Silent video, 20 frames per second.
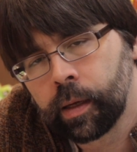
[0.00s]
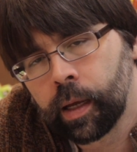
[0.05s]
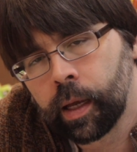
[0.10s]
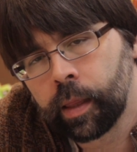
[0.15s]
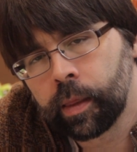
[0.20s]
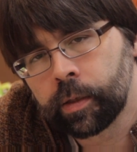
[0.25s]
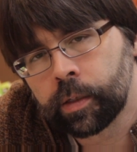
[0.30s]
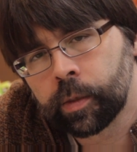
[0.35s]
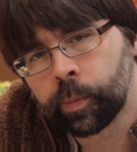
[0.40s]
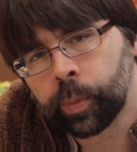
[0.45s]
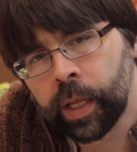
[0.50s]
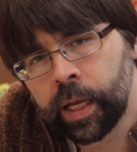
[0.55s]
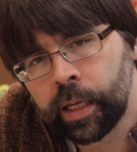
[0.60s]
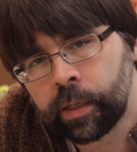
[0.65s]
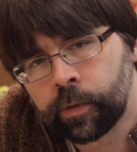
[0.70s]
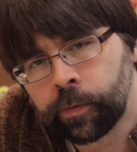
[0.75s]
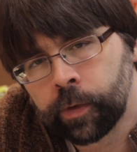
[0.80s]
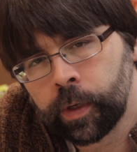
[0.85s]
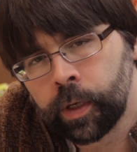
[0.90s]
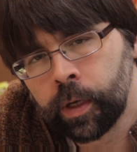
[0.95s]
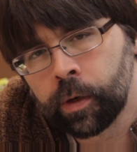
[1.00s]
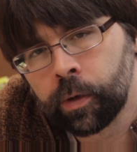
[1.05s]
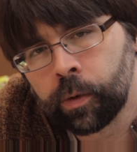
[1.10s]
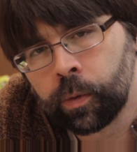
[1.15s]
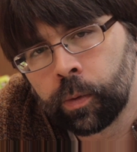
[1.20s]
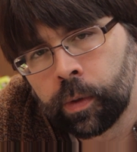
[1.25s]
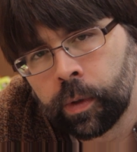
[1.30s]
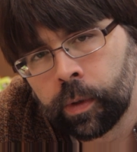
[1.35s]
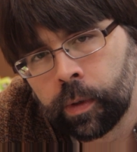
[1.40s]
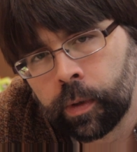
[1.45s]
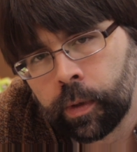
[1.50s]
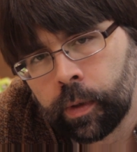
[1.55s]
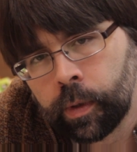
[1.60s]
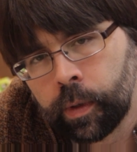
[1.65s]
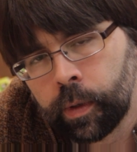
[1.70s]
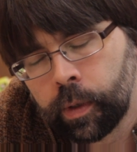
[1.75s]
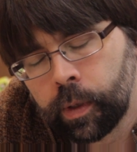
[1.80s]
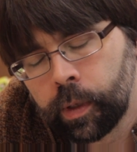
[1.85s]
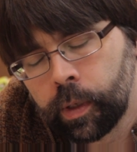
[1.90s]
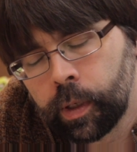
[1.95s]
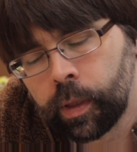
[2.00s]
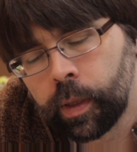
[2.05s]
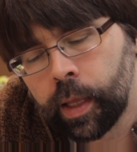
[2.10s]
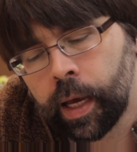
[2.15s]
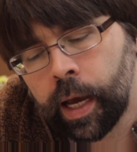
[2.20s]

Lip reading: and there's a place for you in